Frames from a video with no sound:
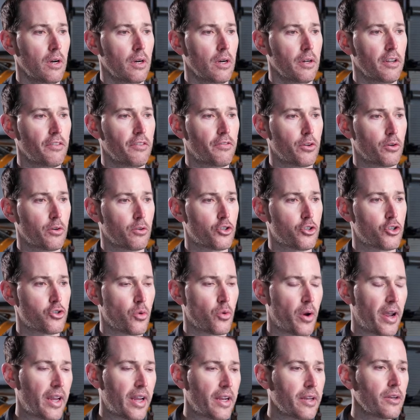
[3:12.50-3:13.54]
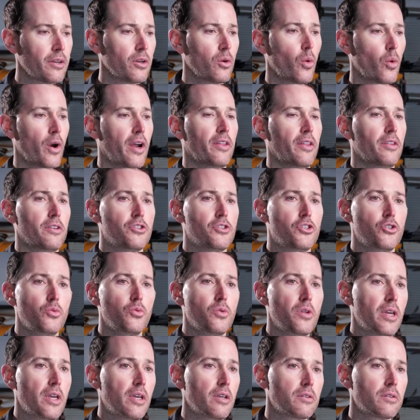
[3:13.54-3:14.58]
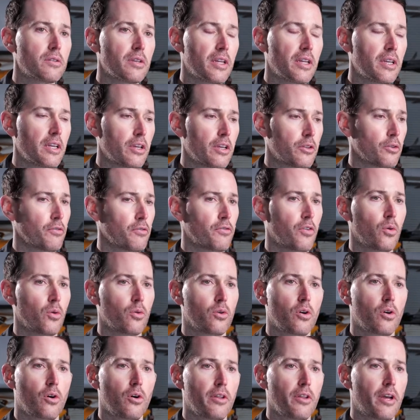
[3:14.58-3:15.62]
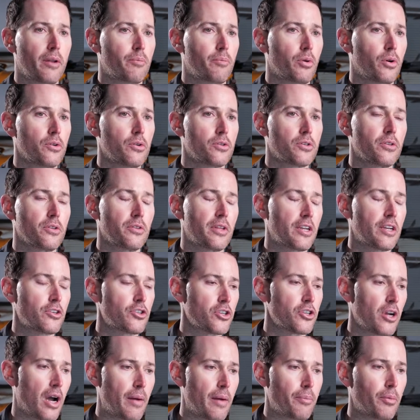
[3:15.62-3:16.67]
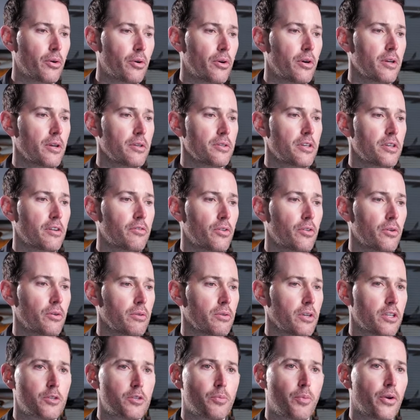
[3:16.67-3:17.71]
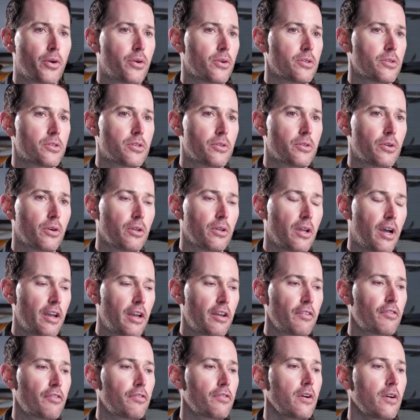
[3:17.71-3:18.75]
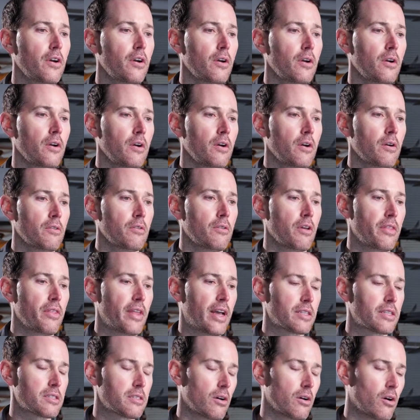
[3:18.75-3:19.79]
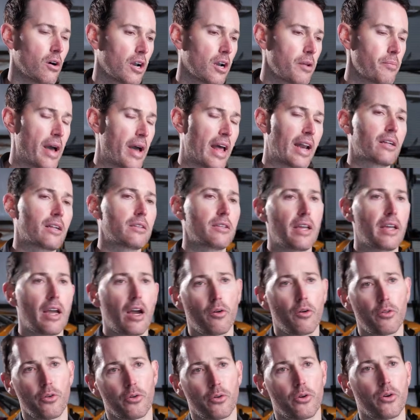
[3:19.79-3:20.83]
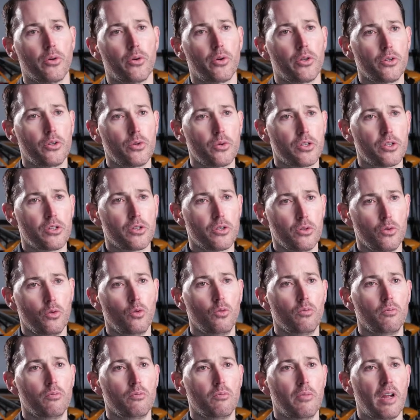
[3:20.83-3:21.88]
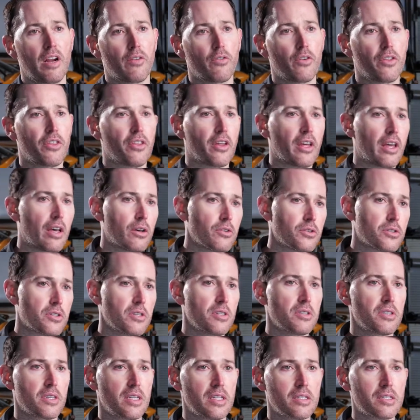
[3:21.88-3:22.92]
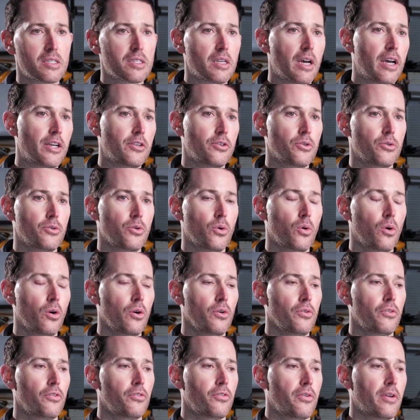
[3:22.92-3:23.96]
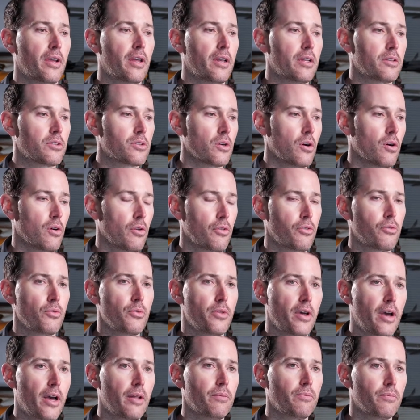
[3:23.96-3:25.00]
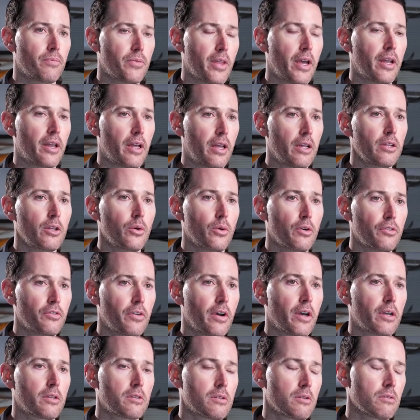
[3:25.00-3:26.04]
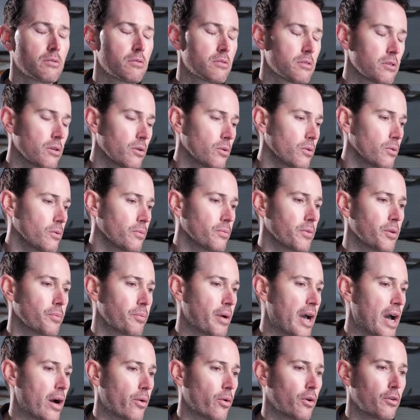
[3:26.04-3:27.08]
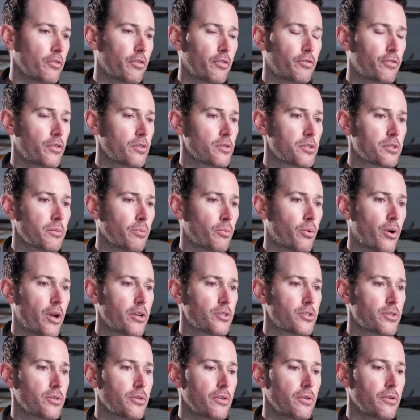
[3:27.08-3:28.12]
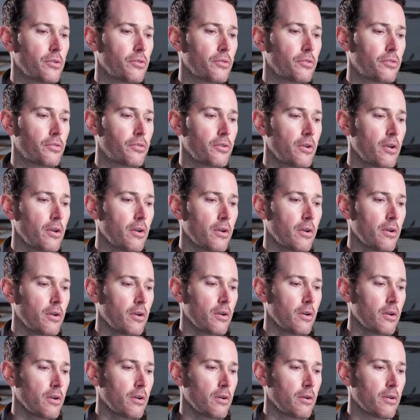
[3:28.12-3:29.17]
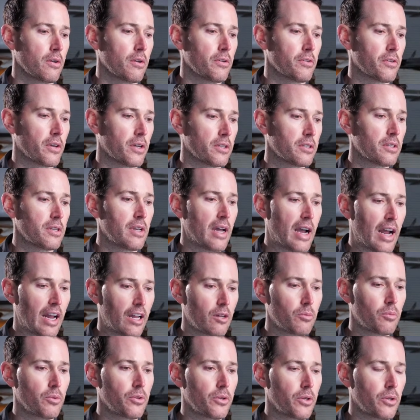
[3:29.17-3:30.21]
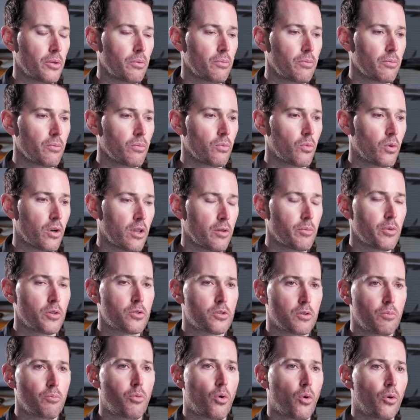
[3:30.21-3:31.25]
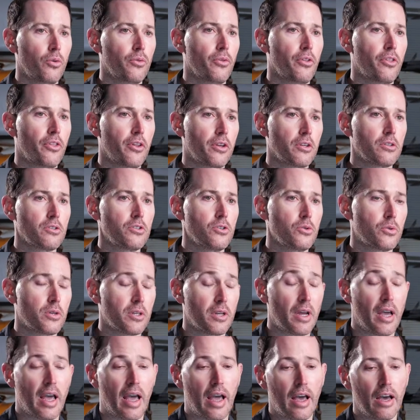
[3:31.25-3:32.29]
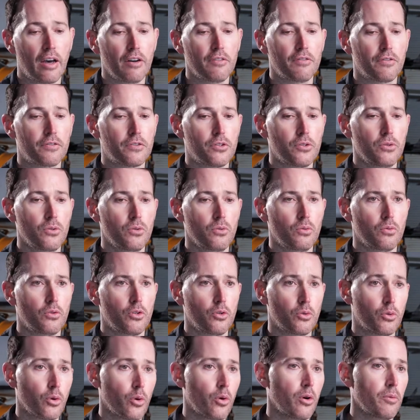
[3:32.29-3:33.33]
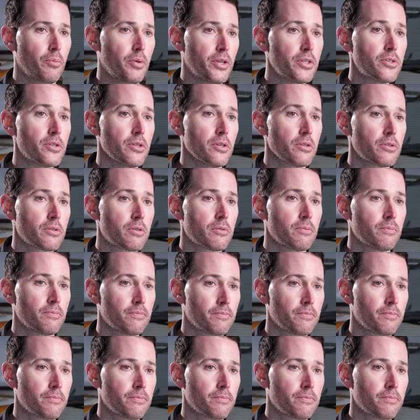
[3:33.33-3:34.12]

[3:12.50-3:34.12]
if they're trained in a way that's unique to any other phone call that shopper has ever experienced in their life, then that's automatically how they're going to assume everything else is inside your doors, and it's all through that halo effect. So the power of a first impression is undeniably one of the most important things you can have to grow a business.